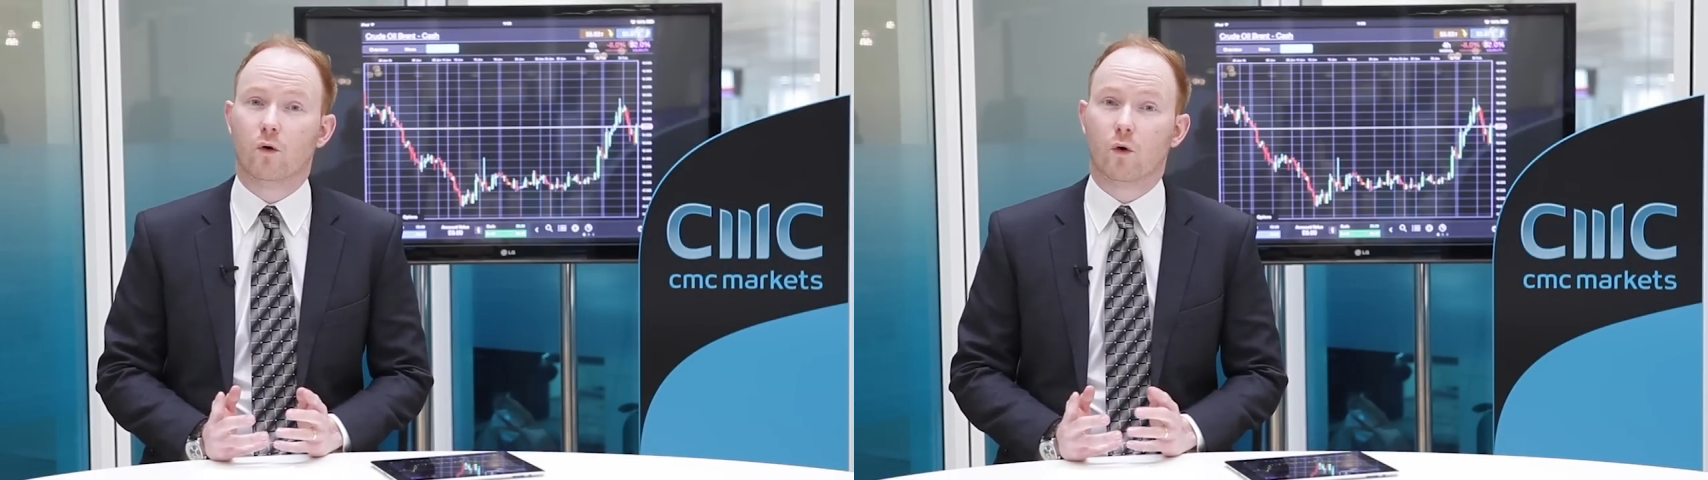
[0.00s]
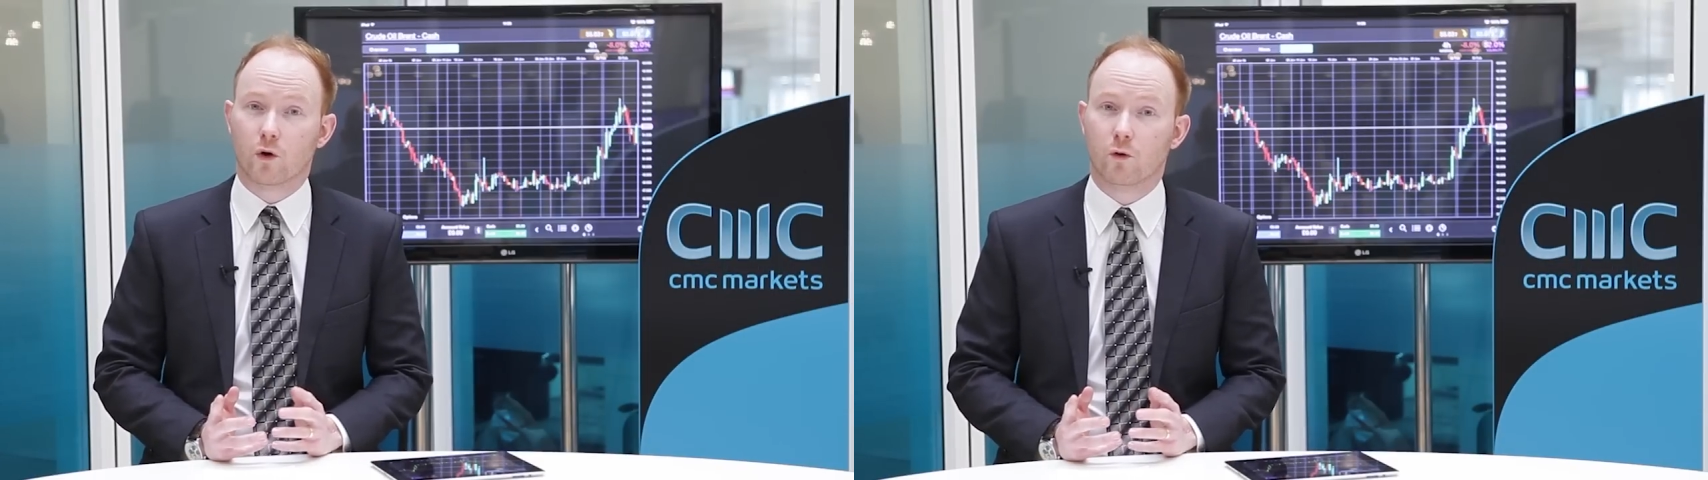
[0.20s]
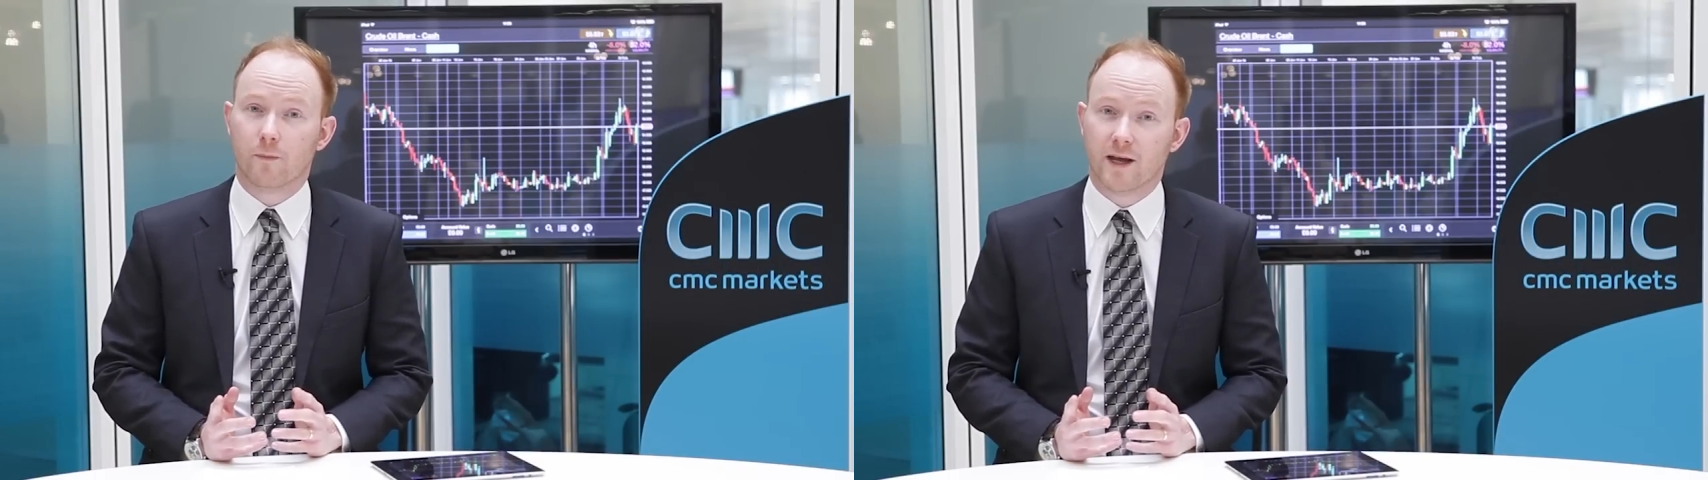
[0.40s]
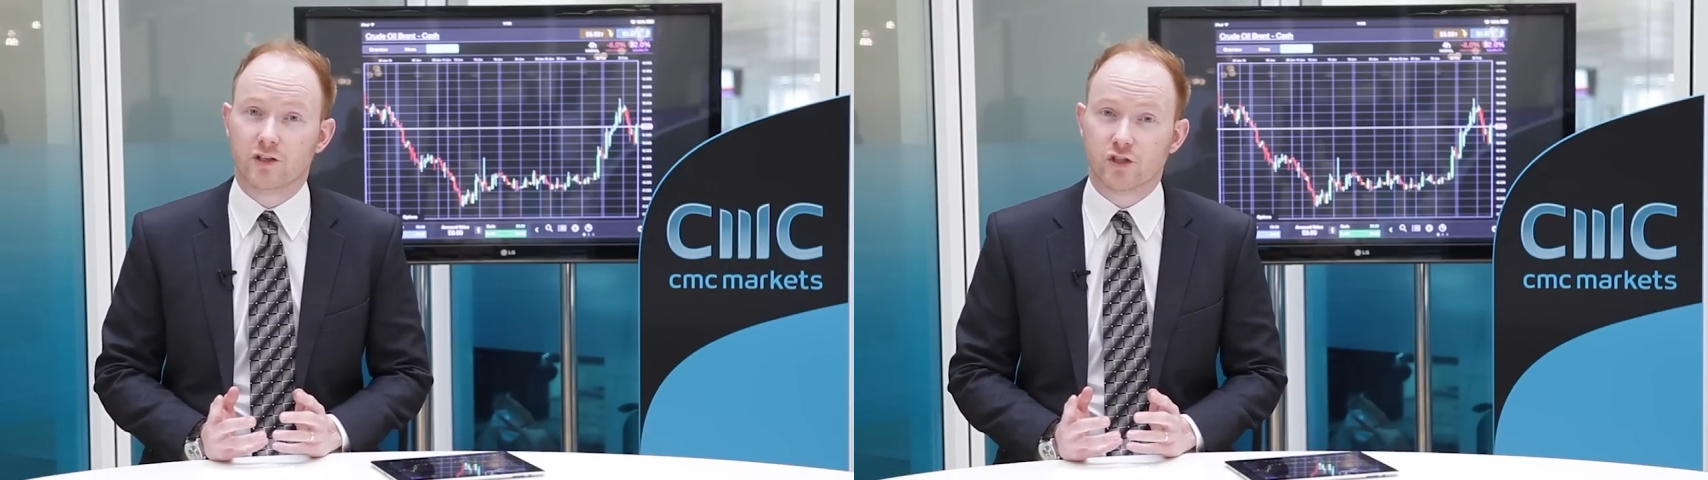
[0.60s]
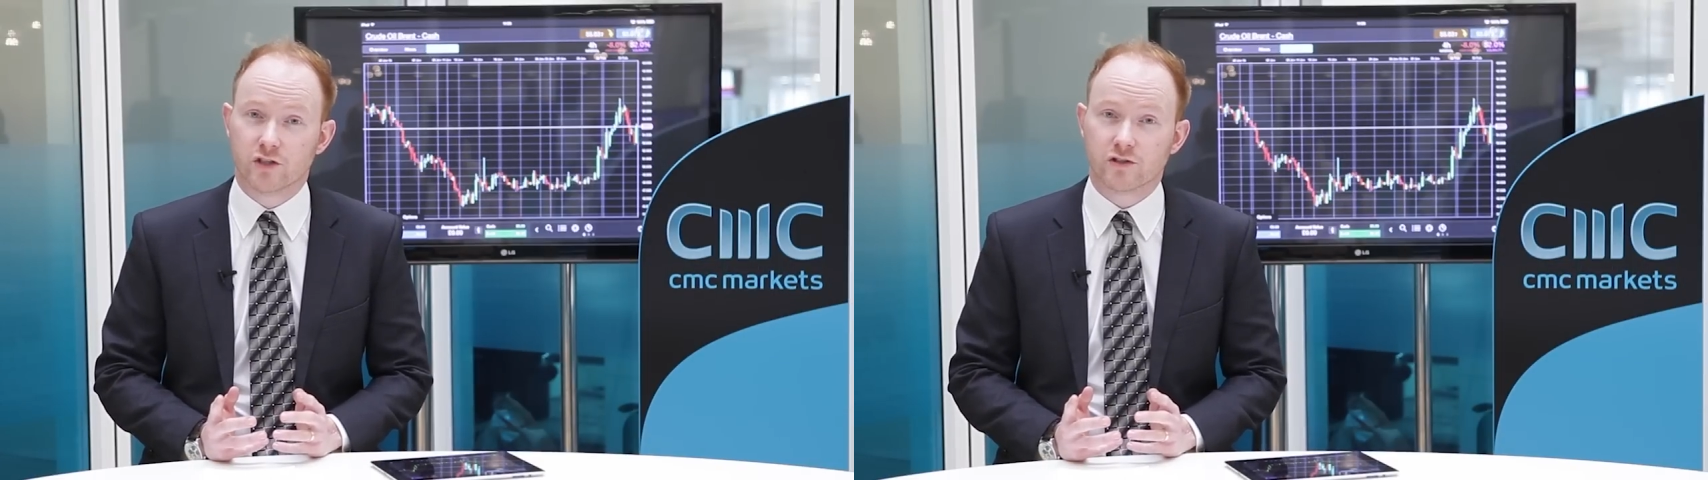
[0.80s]
oil
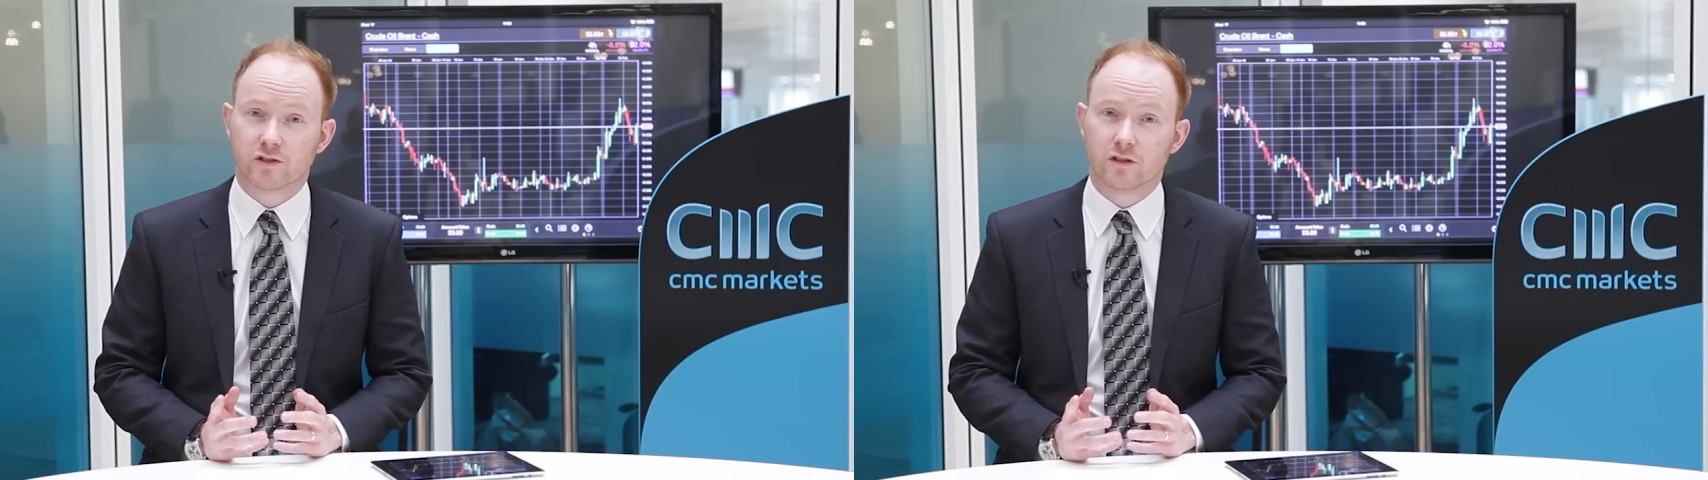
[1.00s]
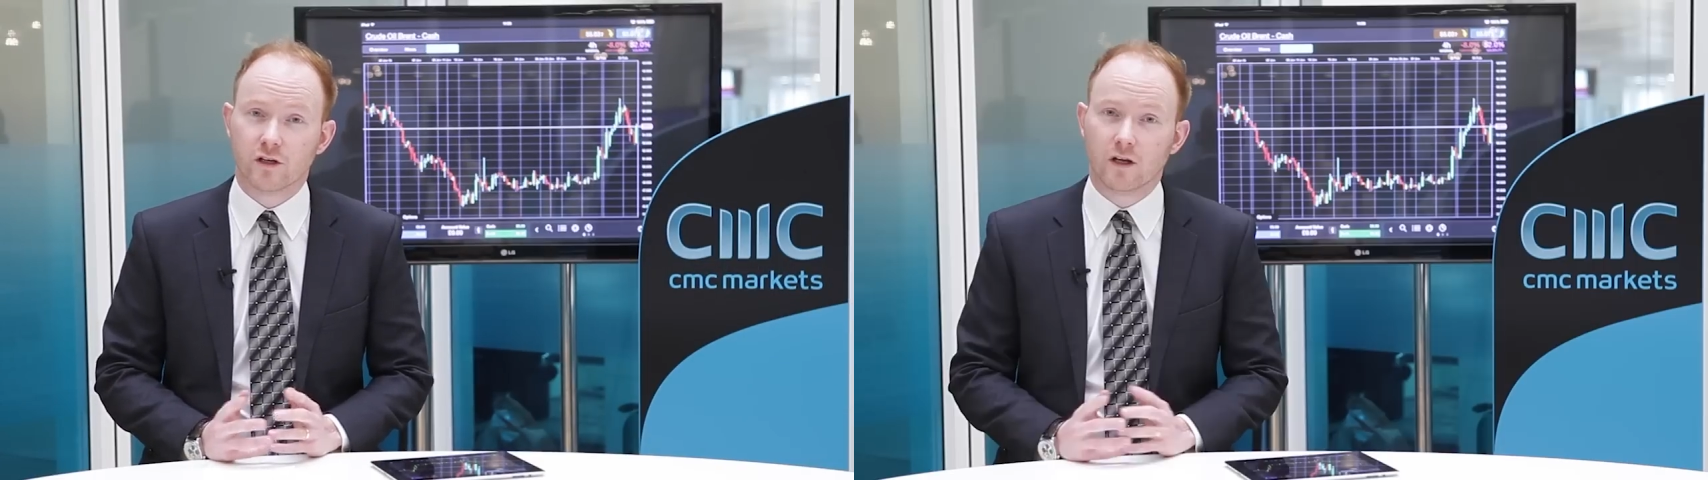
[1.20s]
majors,